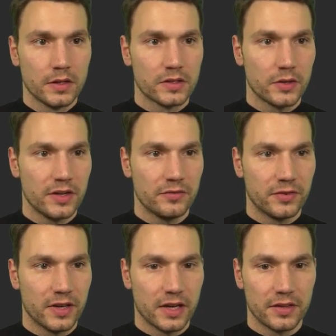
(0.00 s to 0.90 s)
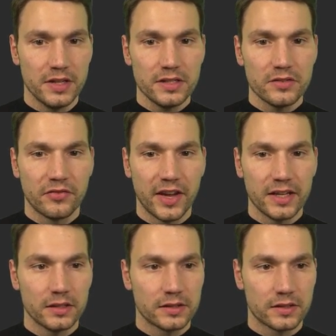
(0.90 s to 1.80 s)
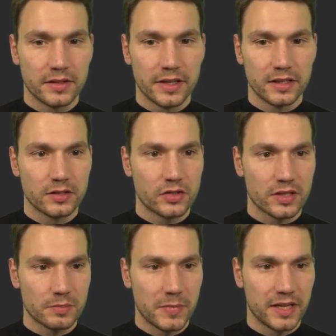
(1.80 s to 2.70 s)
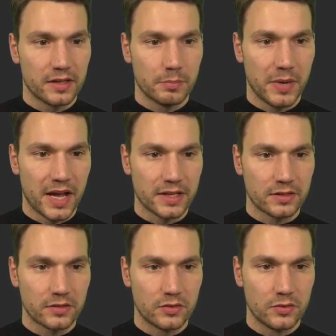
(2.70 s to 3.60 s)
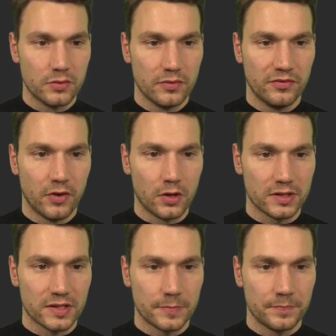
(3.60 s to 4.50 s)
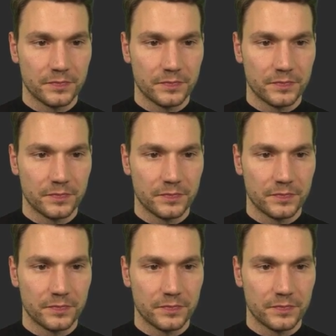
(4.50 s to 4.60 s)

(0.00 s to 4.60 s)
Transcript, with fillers: So if uh, this is failed, then just make passed to false.